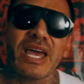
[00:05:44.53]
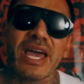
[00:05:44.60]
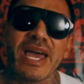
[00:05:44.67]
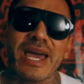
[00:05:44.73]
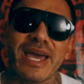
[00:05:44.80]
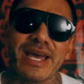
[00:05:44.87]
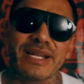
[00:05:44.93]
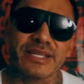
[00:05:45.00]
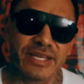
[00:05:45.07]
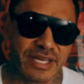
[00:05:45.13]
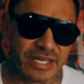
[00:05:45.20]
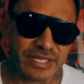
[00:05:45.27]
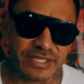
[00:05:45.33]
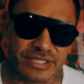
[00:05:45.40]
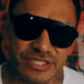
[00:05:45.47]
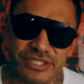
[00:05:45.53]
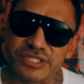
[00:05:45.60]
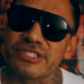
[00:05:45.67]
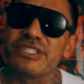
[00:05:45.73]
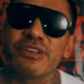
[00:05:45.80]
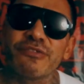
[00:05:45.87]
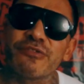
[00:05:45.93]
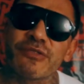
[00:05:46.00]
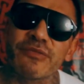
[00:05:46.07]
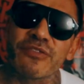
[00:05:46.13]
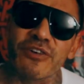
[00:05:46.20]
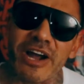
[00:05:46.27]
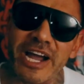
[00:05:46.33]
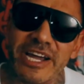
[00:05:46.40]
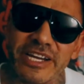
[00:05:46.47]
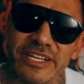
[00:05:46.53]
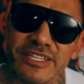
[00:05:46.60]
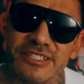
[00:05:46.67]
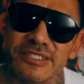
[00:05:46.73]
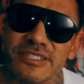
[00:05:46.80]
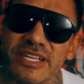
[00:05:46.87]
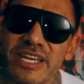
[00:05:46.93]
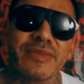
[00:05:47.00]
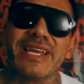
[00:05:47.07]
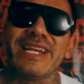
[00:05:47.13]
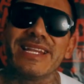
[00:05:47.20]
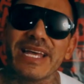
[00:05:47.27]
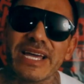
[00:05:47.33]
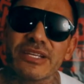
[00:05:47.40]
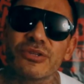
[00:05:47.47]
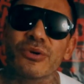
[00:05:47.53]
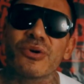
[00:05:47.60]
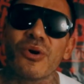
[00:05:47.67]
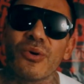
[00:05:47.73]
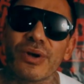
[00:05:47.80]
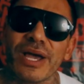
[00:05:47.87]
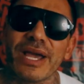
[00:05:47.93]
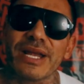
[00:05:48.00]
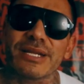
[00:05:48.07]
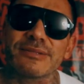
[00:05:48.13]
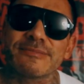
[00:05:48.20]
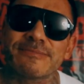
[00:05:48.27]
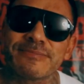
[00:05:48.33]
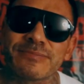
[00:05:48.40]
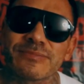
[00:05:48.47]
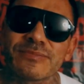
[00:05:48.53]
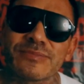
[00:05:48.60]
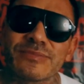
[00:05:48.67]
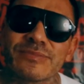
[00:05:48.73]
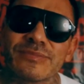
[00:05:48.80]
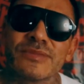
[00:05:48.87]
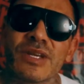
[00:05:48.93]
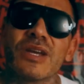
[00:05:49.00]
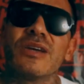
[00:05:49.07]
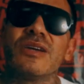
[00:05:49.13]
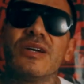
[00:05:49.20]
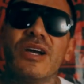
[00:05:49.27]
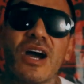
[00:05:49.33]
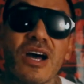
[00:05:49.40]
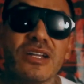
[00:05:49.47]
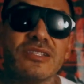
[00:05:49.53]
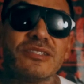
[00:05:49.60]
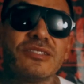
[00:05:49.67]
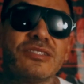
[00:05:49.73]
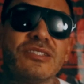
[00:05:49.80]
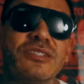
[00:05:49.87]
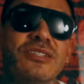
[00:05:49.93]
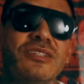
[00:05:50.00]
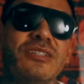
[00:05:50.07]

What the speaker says: and just different varieties. They liked their cocaine. Guns.